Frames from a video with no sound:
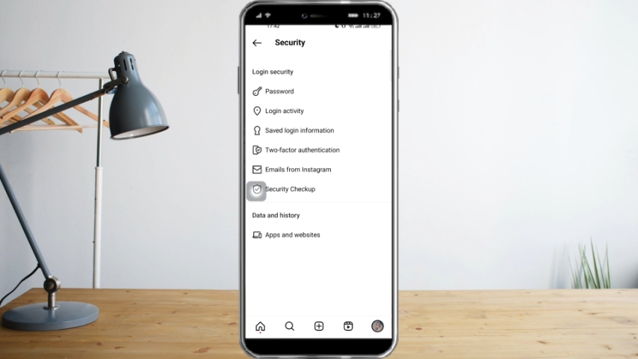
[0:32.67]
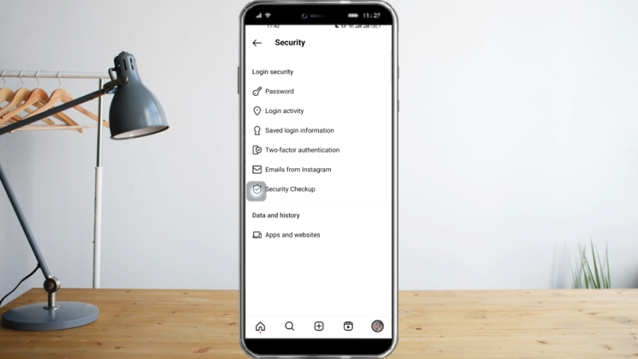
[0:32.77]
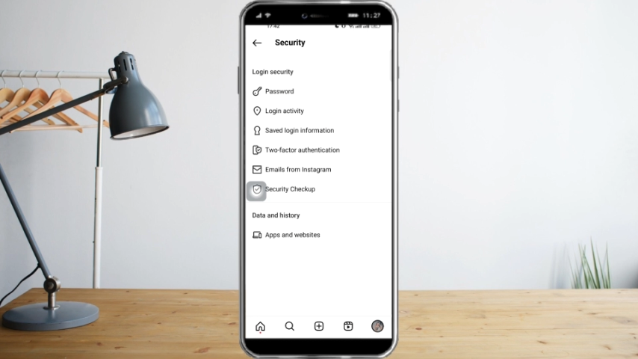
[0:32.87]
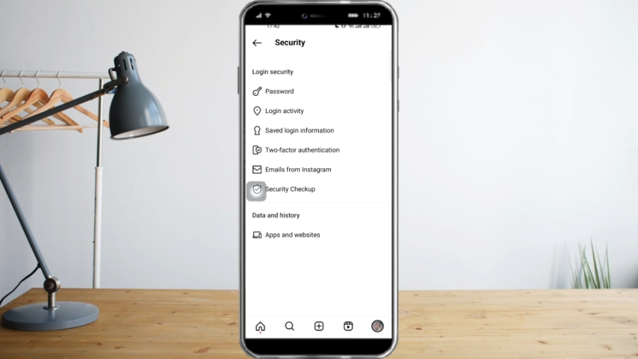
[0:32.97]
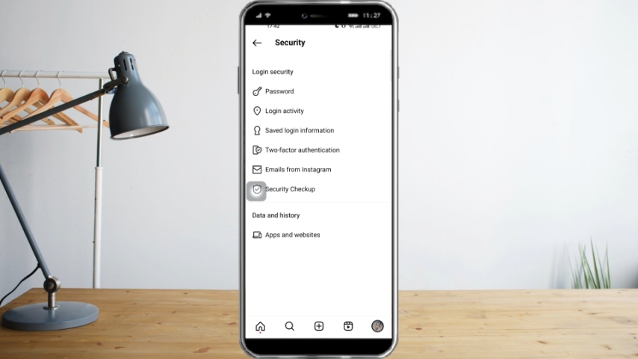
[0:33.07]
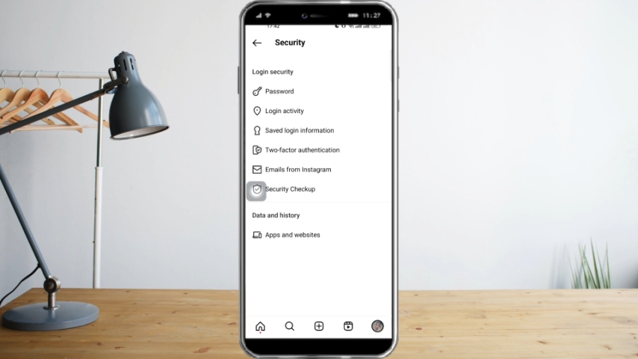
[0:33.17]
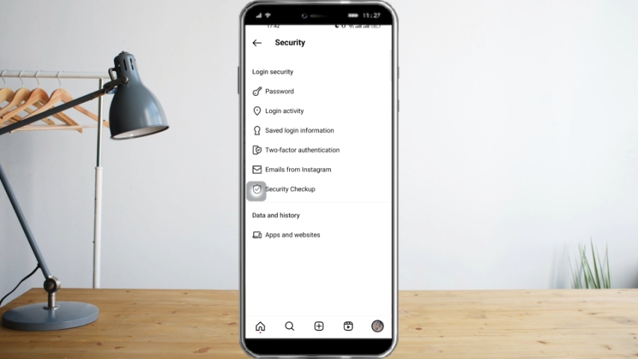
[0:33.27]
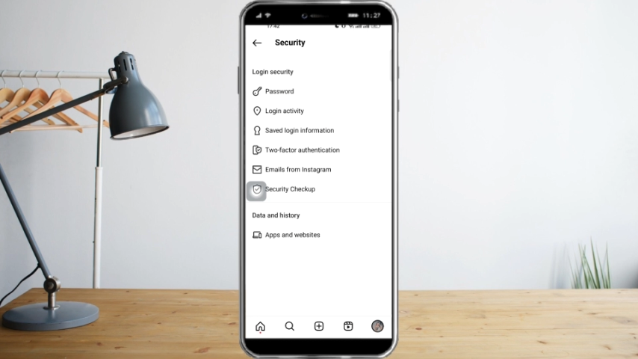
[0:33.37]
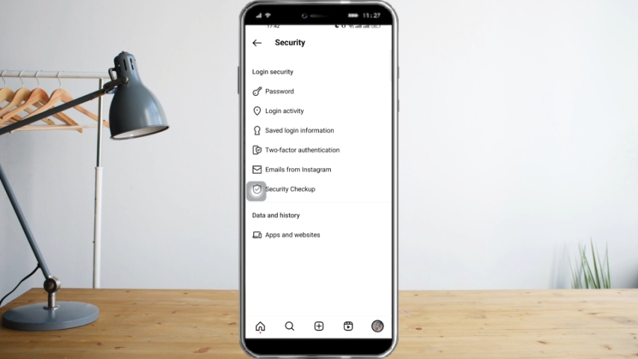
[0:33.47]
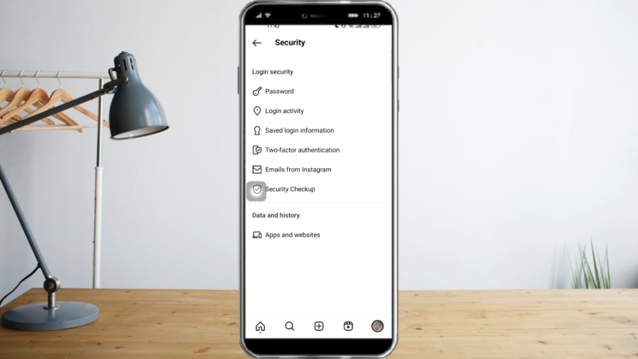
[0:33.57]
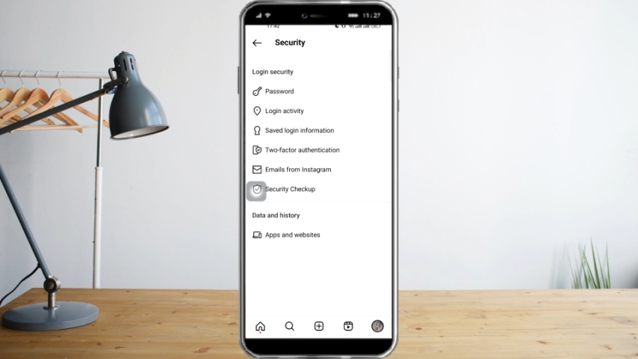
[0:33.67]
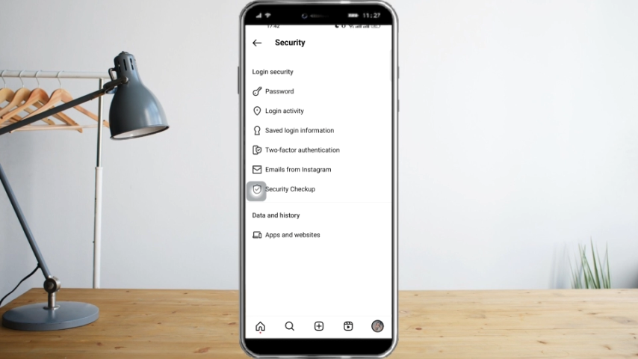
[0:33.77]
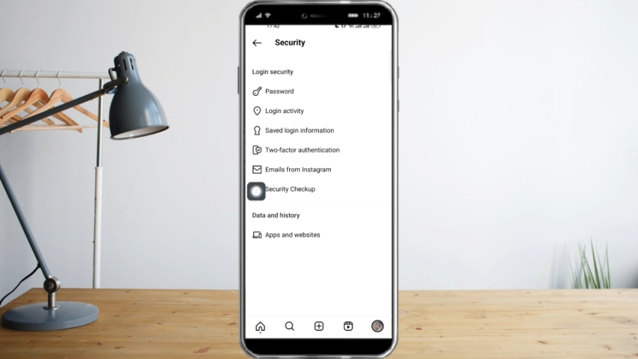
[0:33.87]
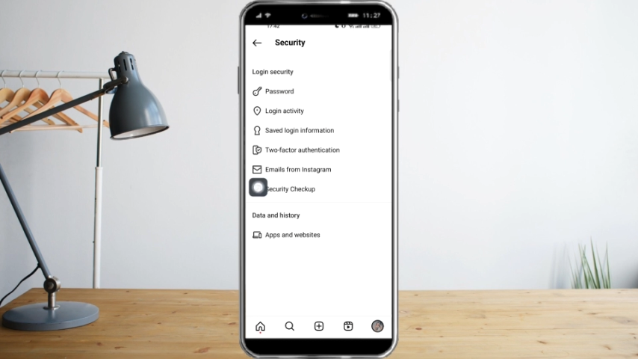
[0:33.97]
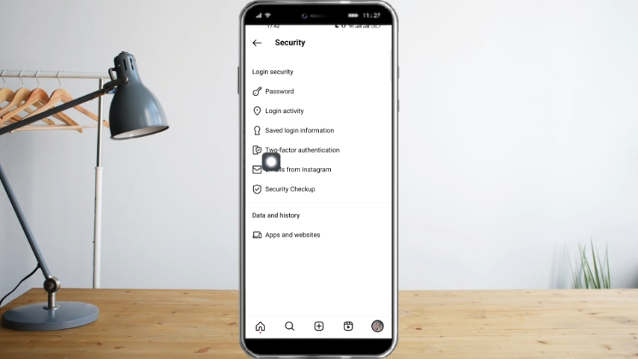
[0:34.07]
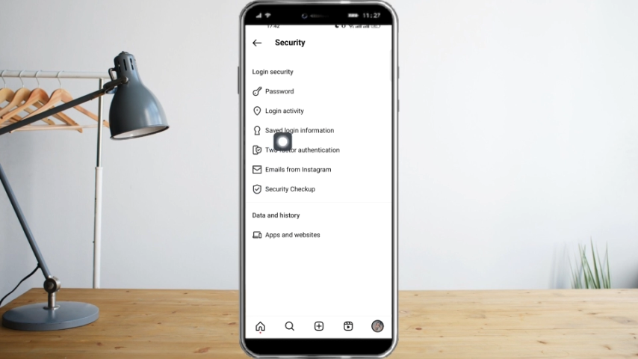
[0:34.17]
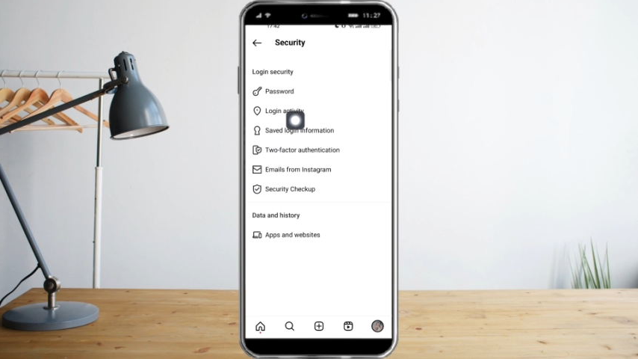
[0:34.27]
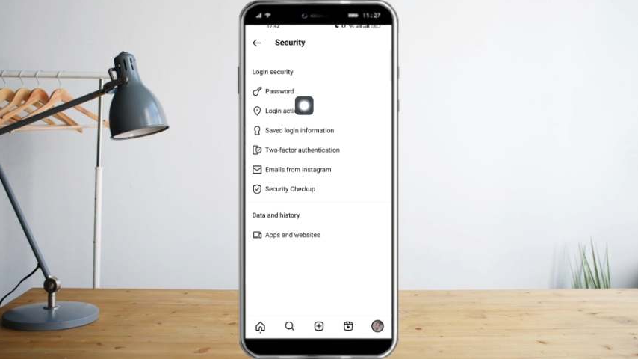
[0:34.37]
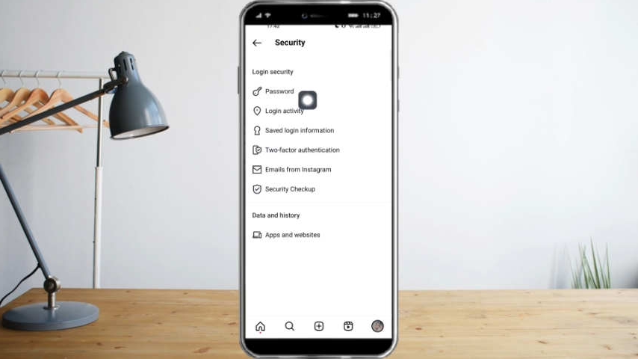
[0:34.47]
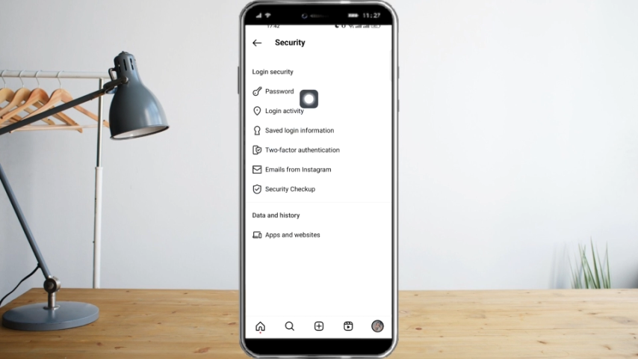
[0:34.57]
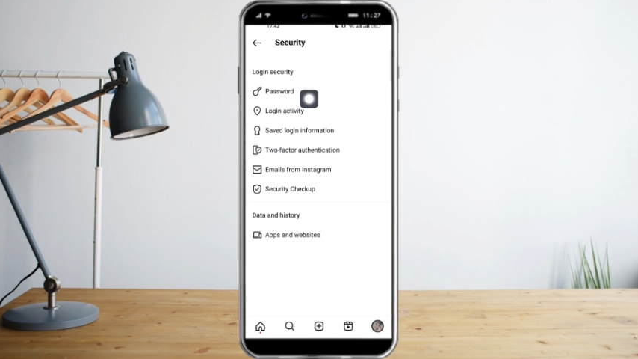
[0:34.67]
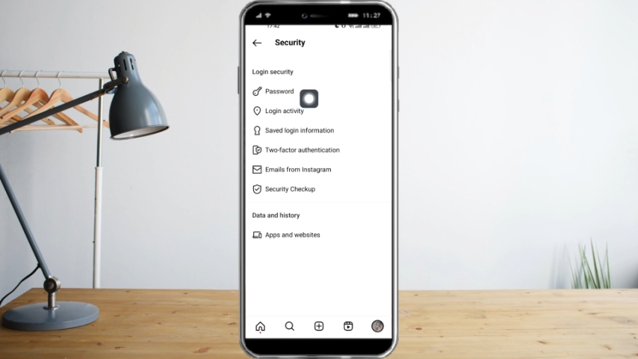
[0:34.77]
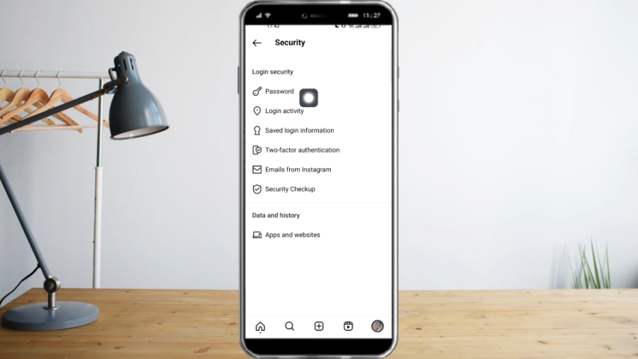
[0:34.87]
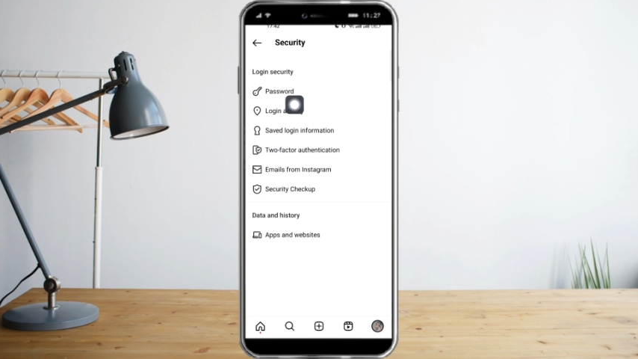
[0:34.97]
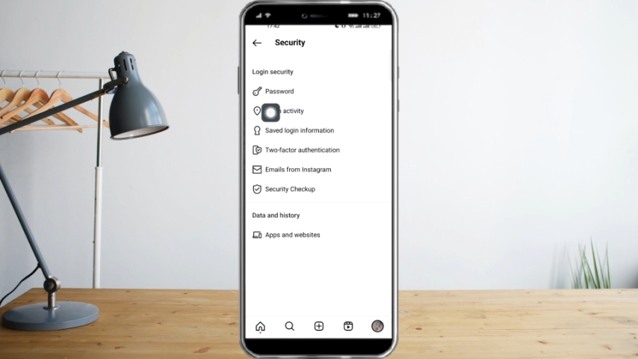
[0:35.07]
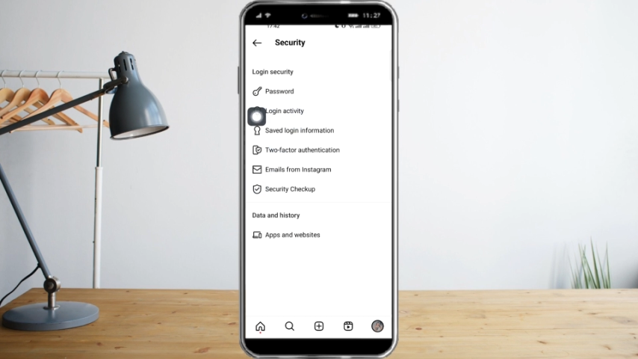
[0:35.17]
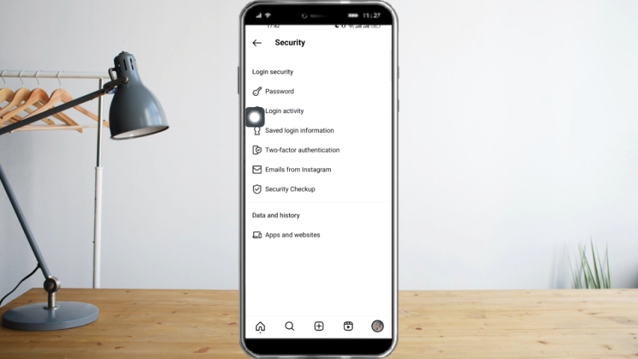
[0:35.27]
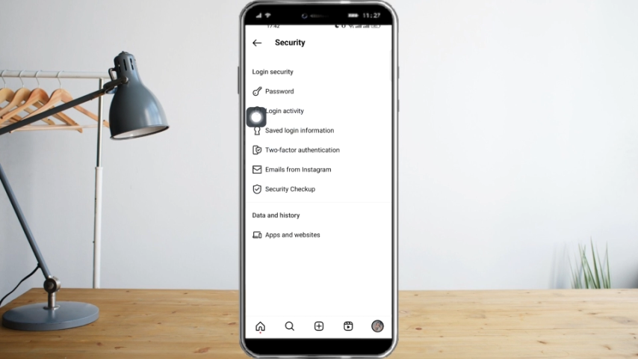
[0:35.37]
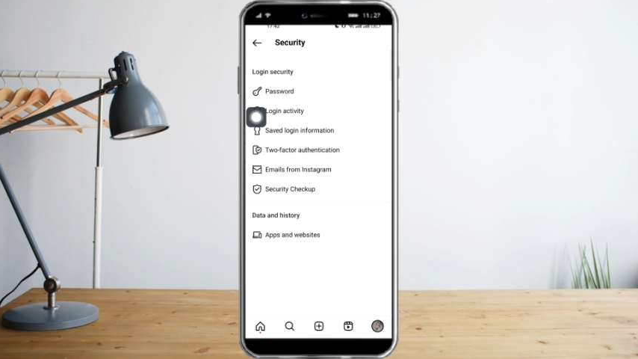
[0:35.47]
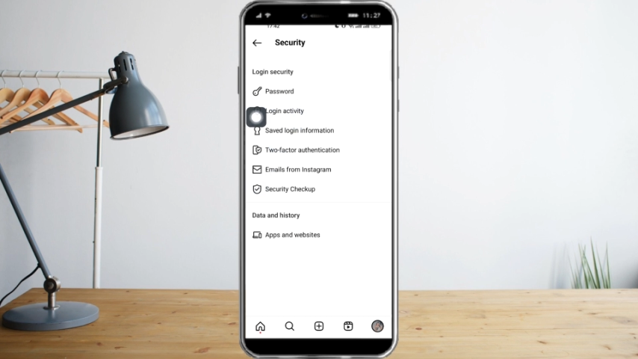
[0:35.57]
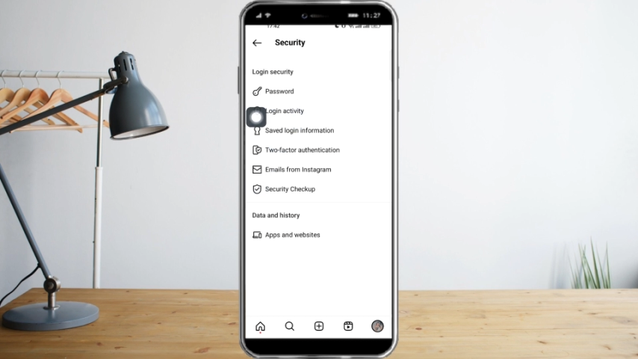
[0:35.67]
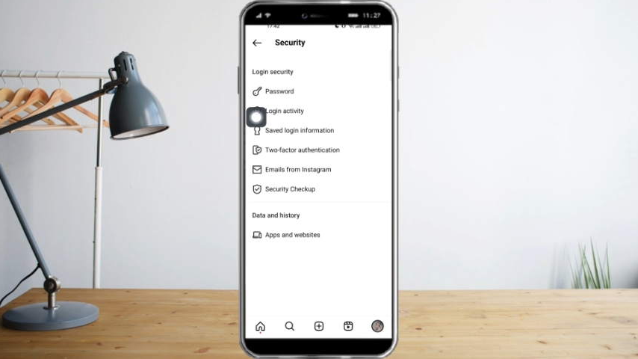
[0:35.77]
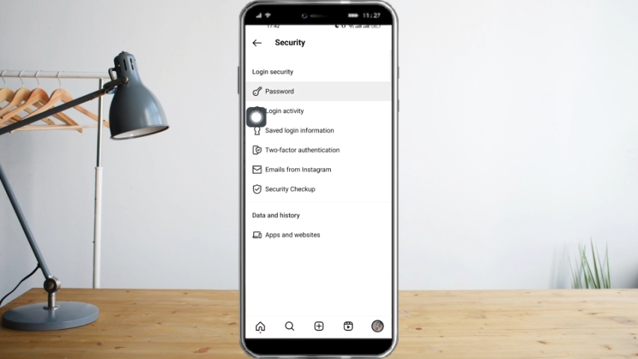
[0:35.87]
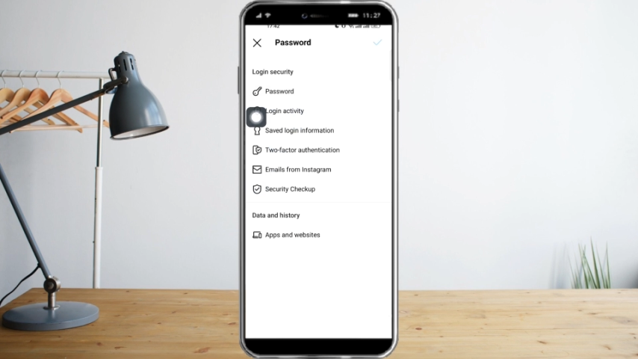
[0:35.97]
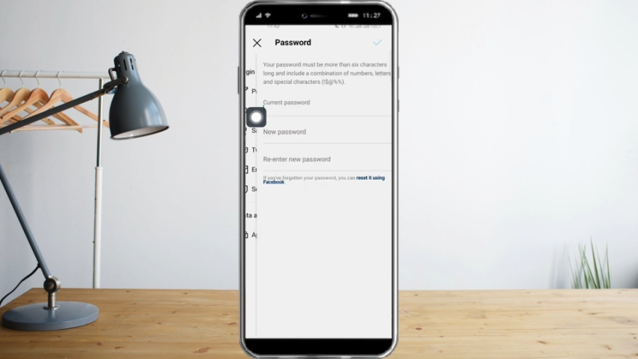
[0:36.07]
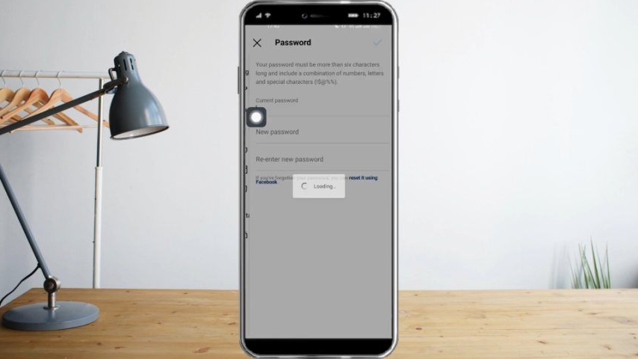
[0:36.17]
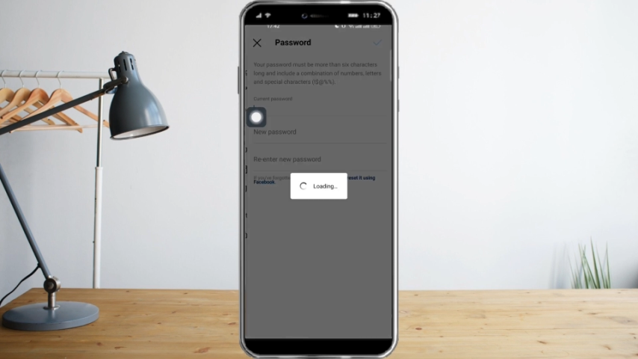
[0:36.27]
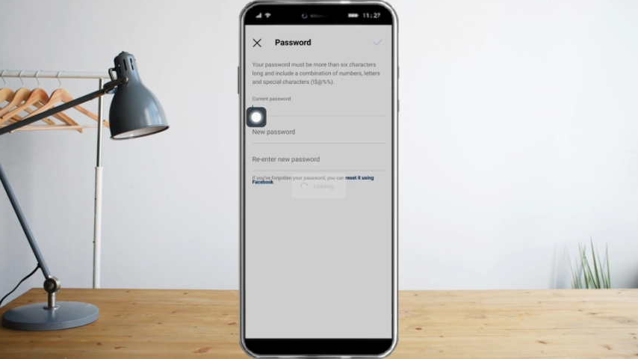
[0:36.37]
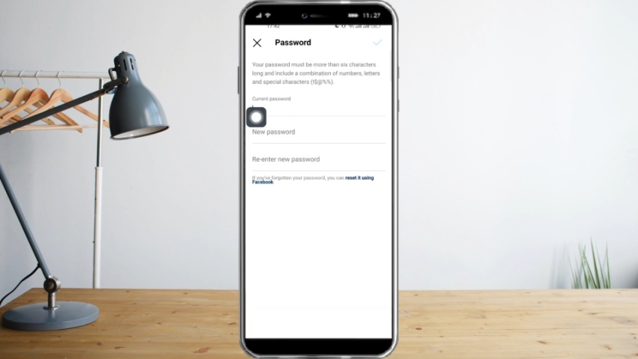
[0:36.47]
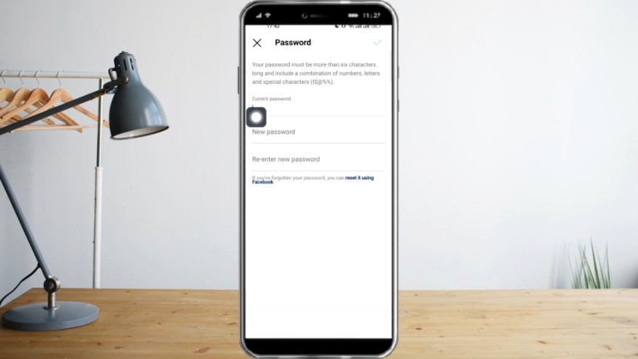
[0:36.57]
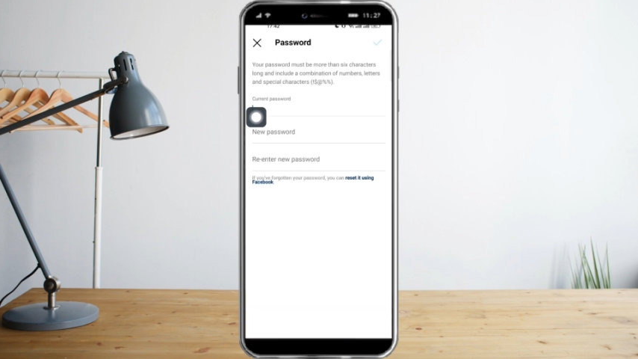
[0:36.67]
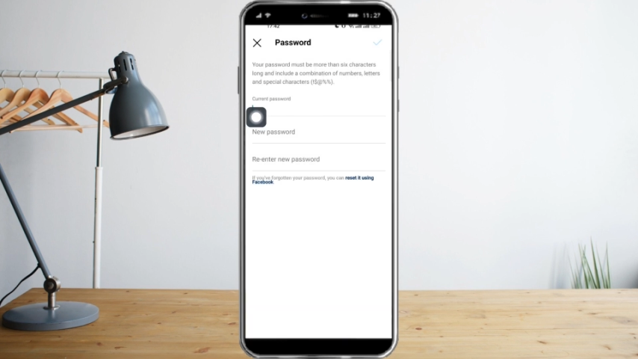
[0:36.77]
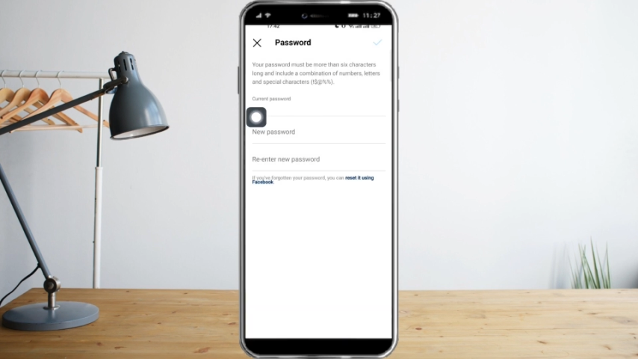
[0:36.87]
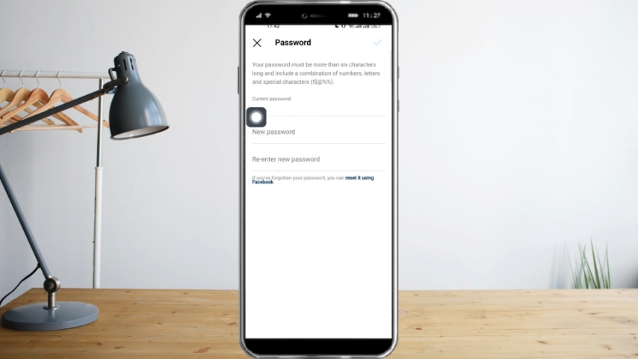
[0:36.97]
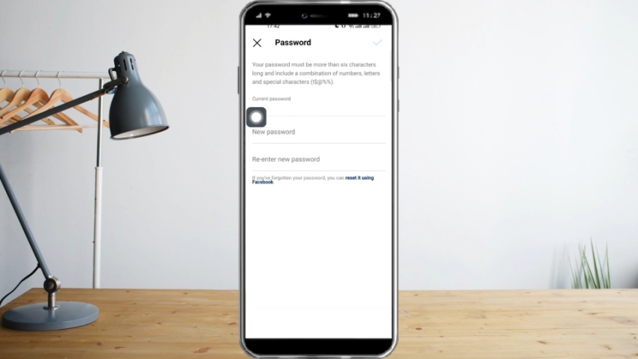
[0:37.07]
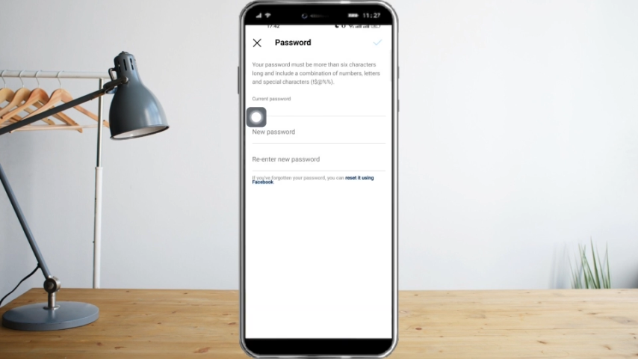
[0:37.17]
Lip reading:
Nobody's mouth can be seen.